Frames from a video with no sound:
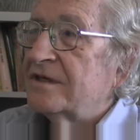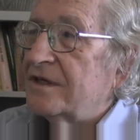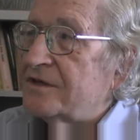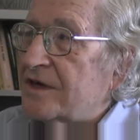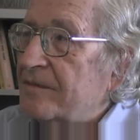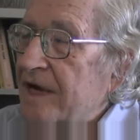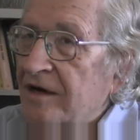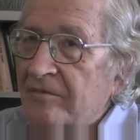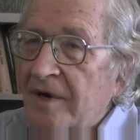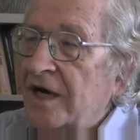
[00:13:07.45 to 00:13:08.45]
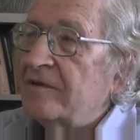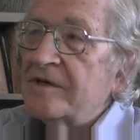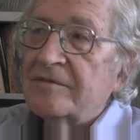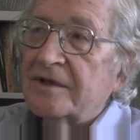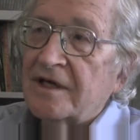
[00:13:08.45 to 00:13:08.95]
and that somehow
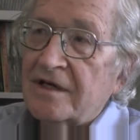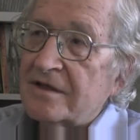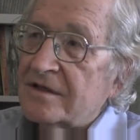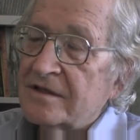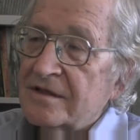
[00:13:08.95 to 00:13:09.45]
bind people together.